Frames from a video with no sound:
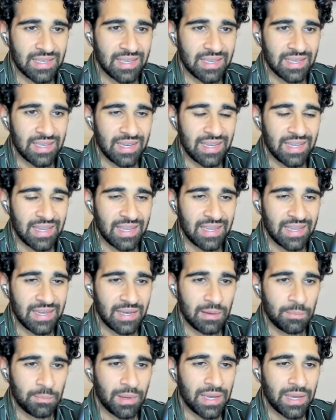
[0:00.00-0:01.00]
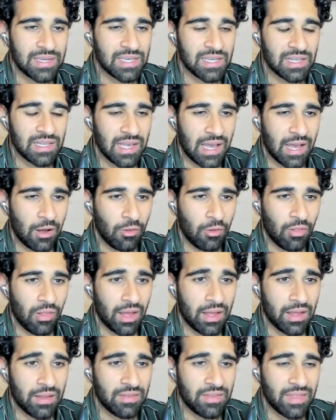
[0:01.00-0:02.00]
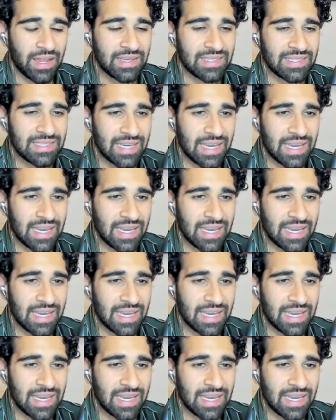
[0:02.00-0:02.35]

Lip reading: it basically outlined that